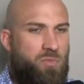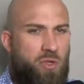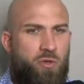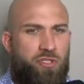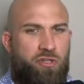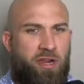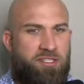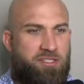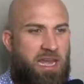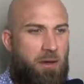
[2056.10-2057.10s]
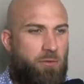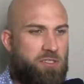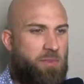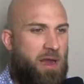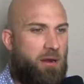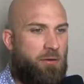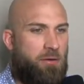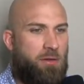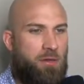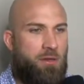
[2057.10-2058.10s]
which creates a downward
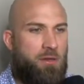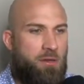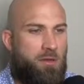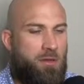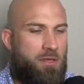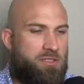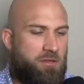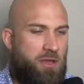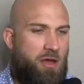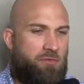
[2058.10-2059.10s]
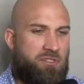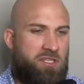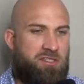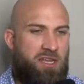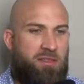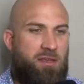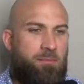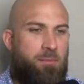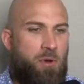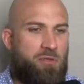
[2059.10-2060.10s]
spiral. And so the authors contend that
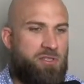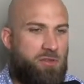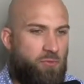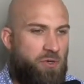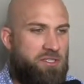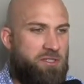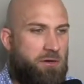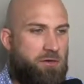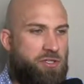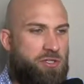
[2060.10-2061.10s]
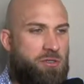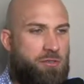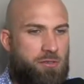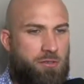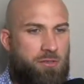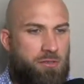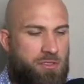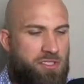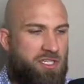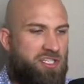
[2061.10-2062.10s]
most of the research
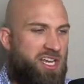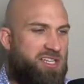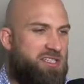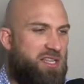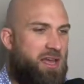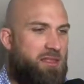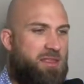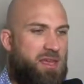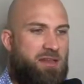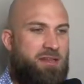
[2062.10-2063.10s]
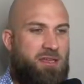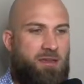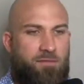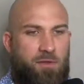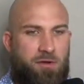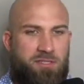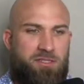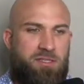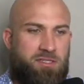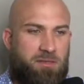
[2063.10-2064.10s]
suggests that the idea of
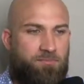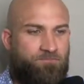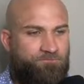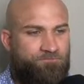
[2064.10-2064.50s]
narcissism